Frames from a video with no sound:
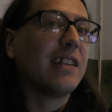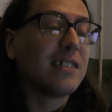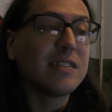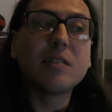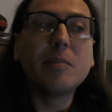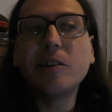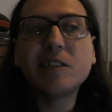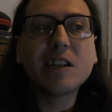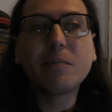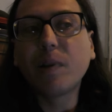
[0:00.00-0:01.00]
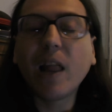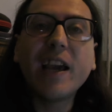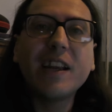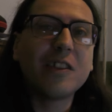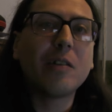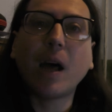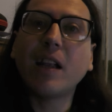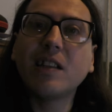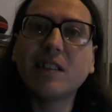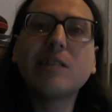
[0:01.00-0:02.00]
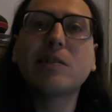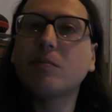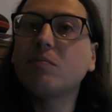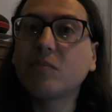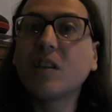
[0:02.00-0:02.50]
and the music playing and the bands,